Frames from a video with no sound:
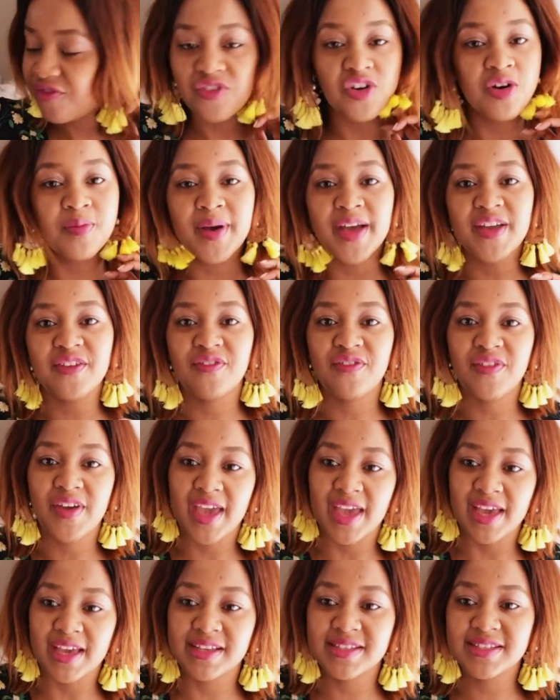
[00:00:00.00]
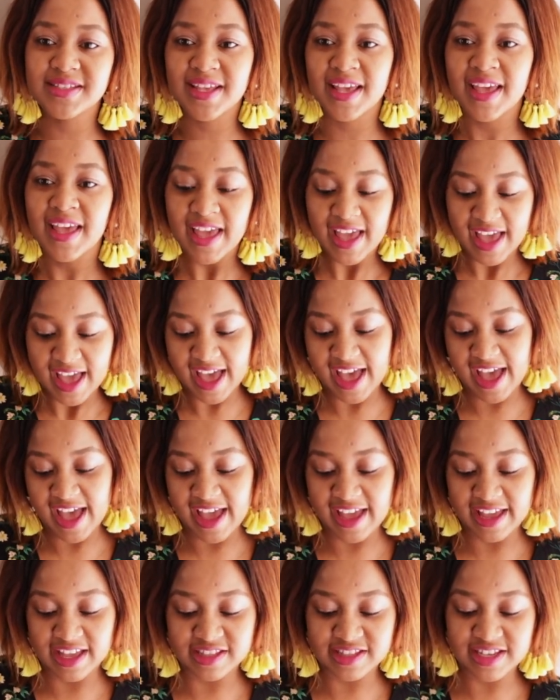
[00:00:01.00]
For my face,
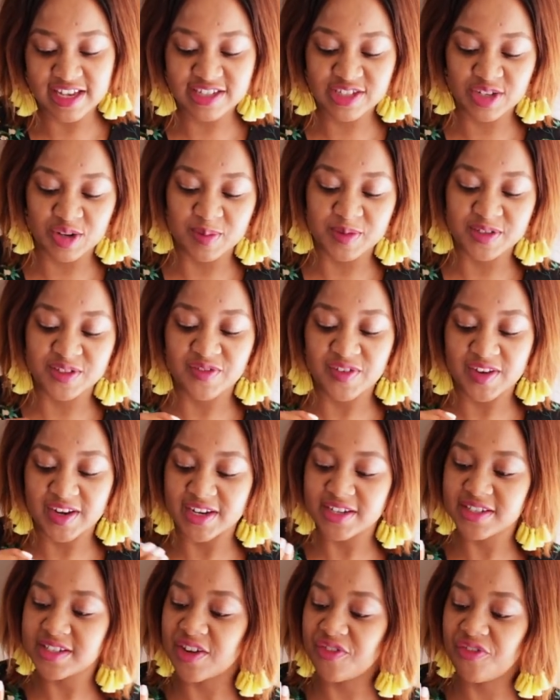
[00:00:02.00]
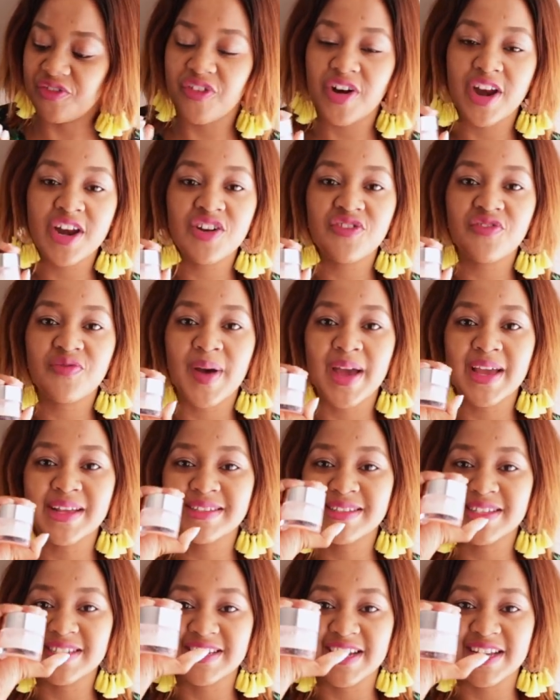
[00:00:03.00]
it's actually almost finished. A friend of
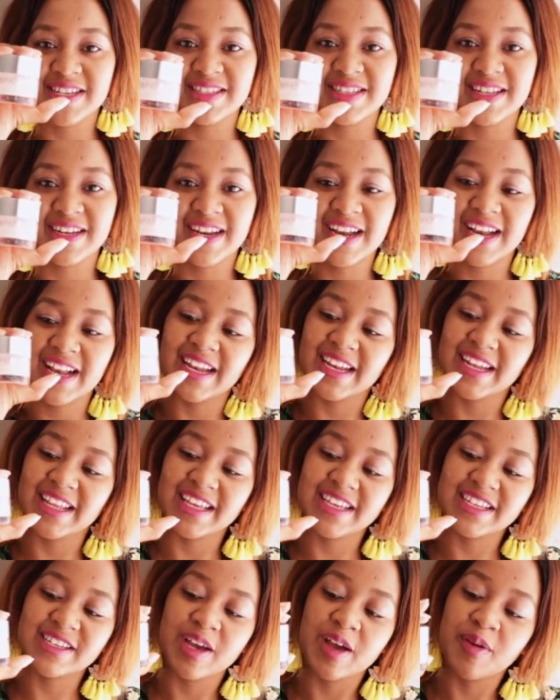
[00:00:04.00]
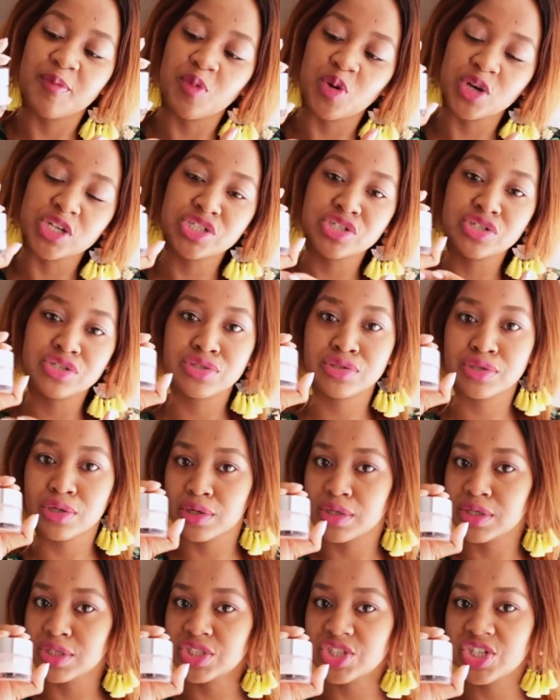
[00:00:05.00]
mine suggested a Clinique moisture
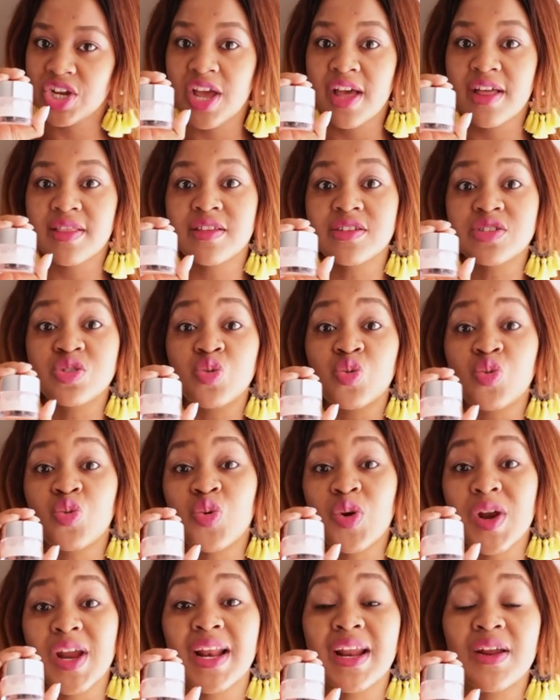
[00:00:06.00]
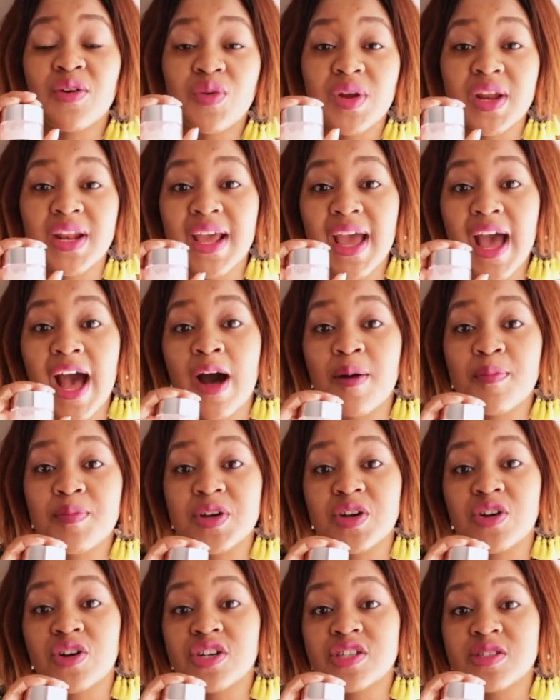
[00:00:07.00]
surge. This really, really helped
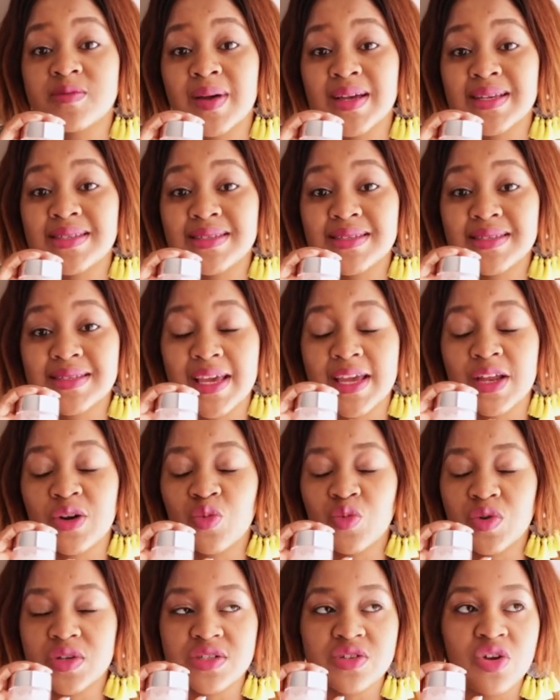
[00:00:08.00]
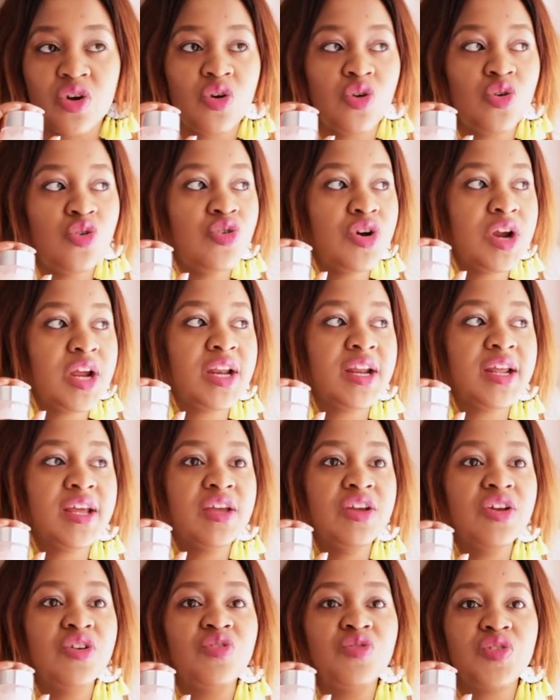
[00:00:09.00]
because my skin was
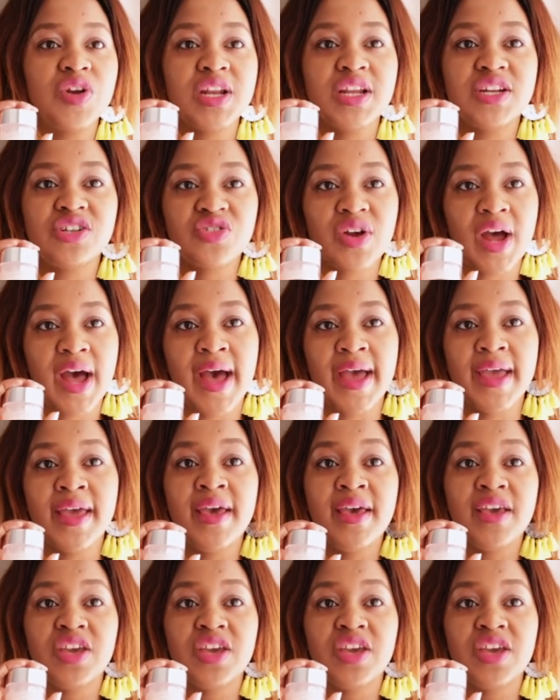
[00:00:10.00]
really, really dry.